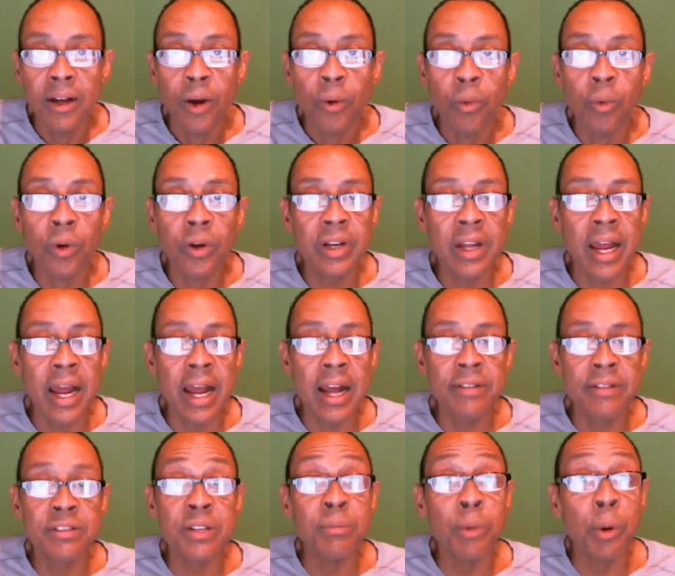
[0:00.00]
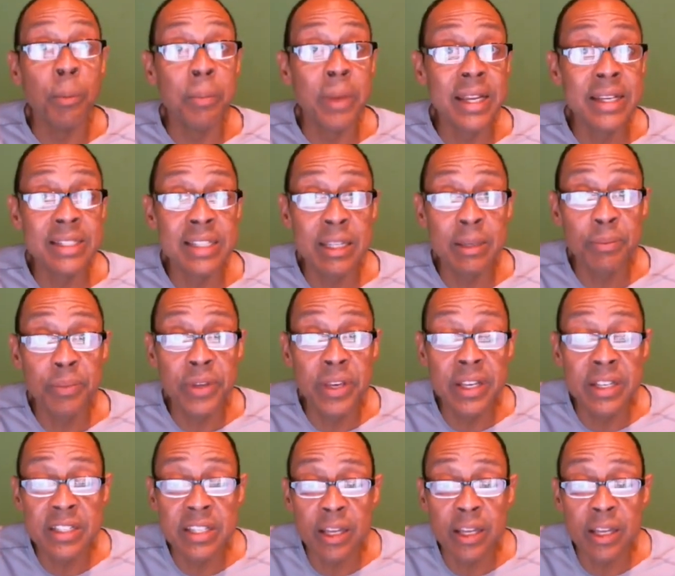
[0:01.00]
we're going to have some amazing peaks